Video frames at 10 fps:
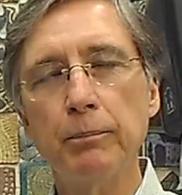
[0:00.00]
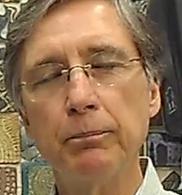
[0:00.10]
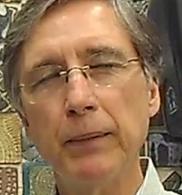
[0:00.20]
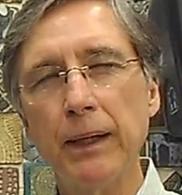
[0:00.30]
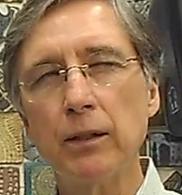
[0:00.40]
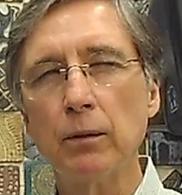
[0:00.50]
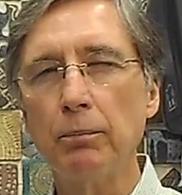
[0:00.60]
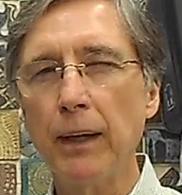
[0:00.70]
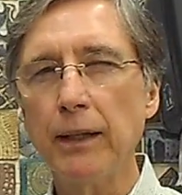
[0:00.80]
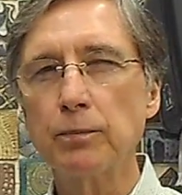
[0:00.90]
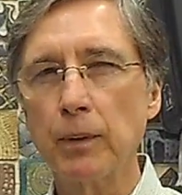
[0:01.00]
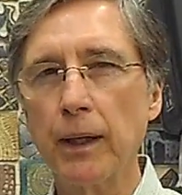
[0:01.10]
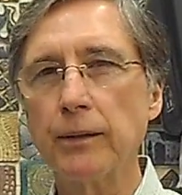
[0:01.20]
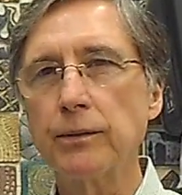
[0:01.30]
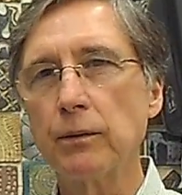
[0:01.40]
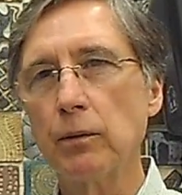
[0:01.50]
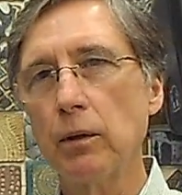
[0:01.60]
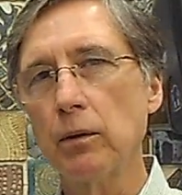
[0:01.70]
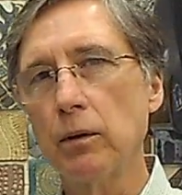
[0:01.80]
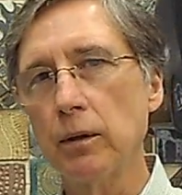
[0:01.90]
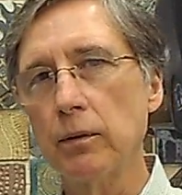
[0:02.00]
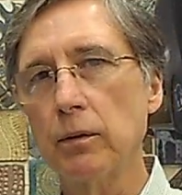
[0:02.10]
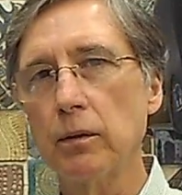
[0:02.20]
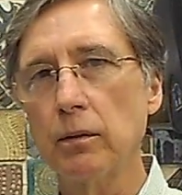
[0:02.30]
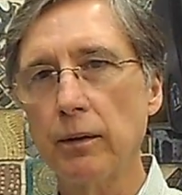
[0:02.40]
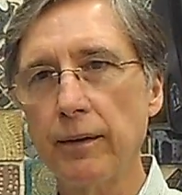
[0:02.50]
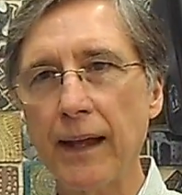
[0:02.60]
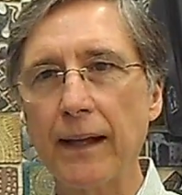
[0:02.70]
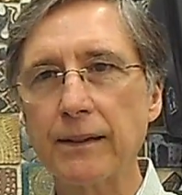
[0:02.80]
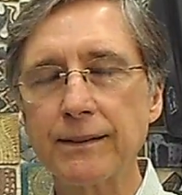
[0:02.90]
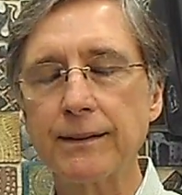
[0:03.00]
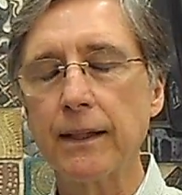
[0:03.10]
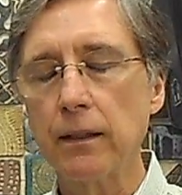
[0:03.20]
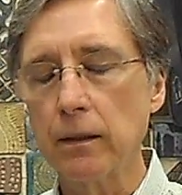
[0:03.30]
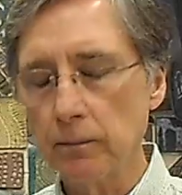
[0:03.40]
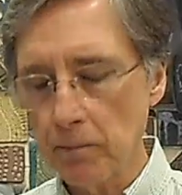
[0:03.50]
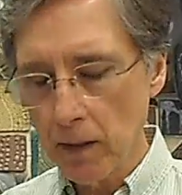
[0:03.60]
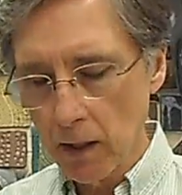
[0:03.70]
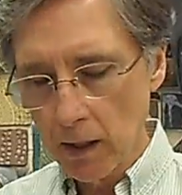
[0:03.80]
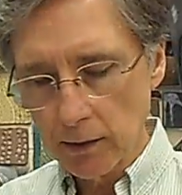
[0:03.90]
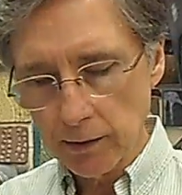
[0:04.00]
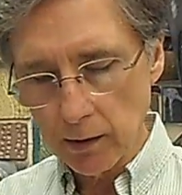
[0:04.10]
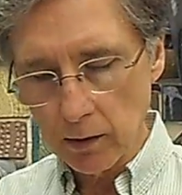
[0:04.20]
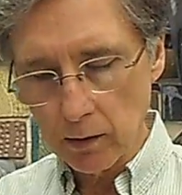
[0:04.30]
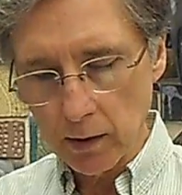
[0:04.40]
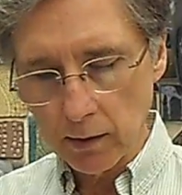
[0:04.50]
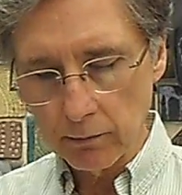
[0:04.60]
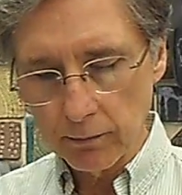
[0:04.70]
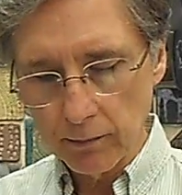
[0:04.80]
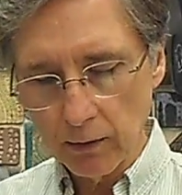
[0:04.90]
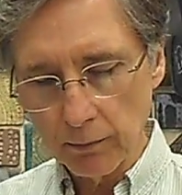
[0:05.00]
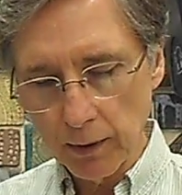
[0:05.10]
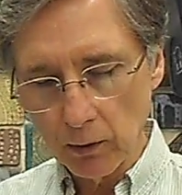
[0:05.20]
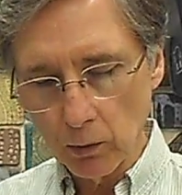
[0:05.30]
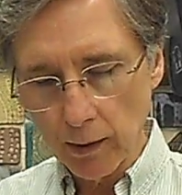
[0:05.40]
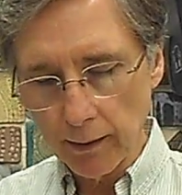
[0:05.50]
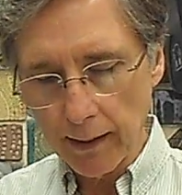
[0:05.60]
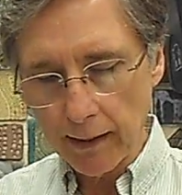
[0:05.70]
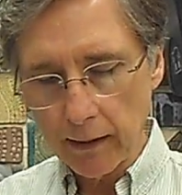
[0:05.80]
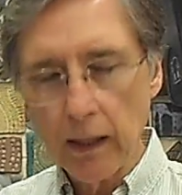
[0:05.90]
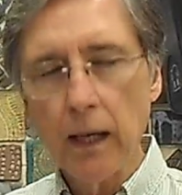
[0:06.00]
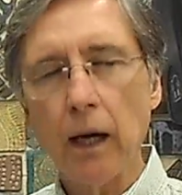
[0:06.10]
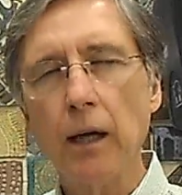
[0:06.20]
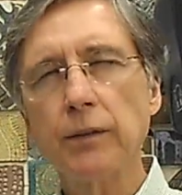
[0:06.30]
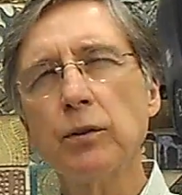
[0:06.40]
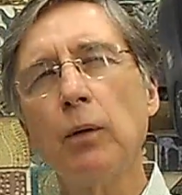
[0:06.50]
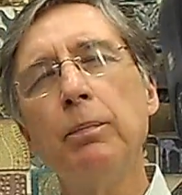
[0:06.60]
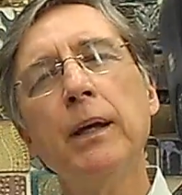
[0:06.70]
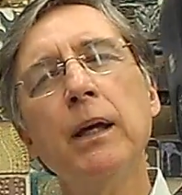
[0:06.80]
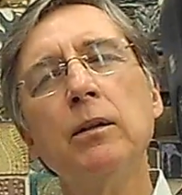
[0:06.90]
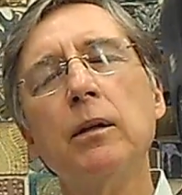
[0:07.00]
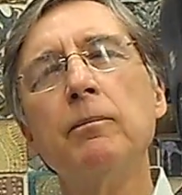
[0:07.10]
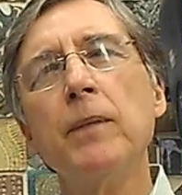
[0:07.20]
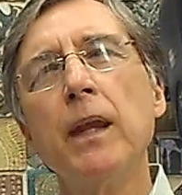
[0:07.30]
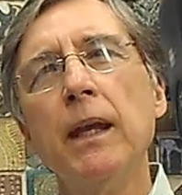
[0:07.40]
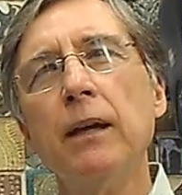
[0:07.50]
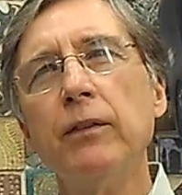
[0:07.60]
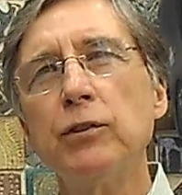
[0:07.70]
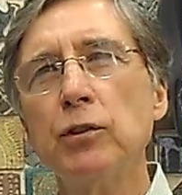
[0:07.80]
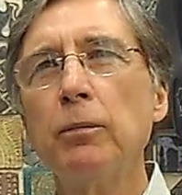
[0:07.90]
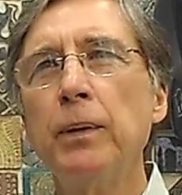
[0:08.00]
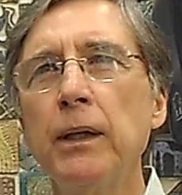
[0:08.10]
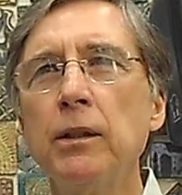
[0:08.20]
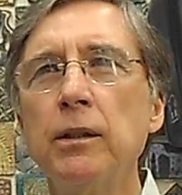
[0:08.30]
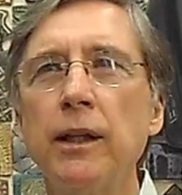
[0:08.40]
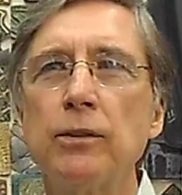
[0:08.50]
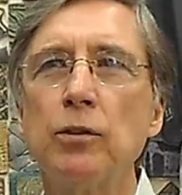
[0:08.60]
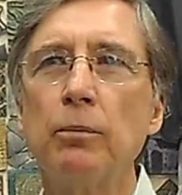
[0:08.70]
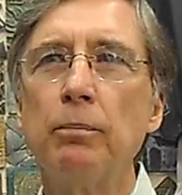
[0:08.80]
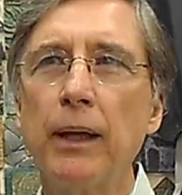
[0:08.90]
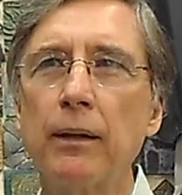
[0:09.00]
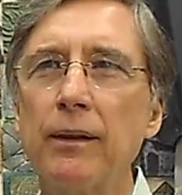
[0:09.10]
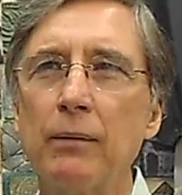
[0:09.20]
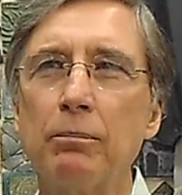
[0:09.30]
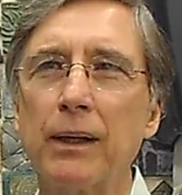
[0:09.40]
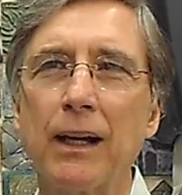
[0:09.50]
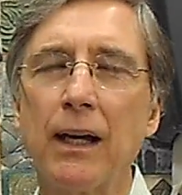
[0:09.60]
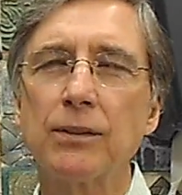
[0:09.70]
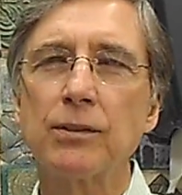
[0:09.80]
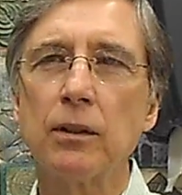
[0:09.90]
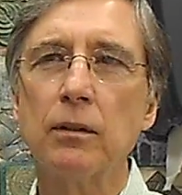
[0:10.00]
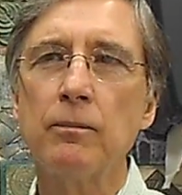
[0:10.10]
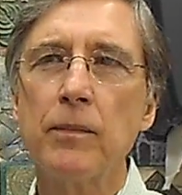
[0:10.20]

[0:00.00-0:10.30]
making your base price on that sale. So you want to be aware of that. Also, opinion. If it's your opinion that you're better than Picasso,